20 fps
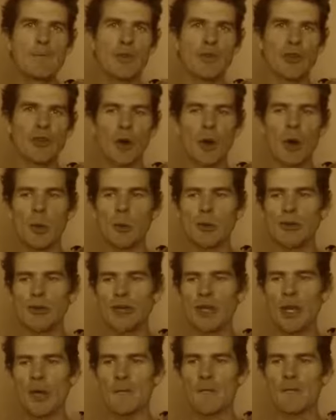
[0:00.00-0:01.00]
So I would
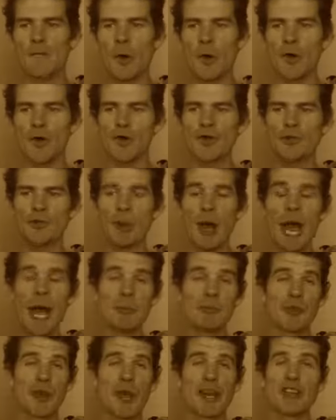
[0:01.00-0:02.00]
say focus
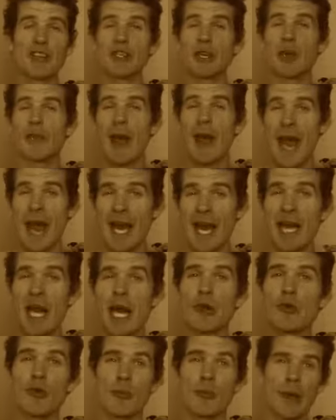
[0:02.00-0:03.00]
perhaps actually on the
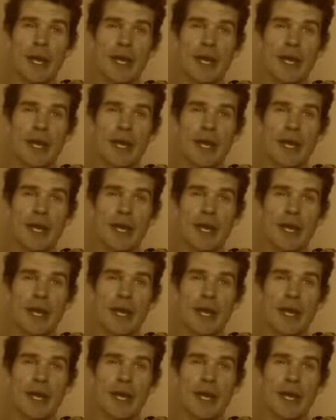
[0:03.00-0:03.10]
800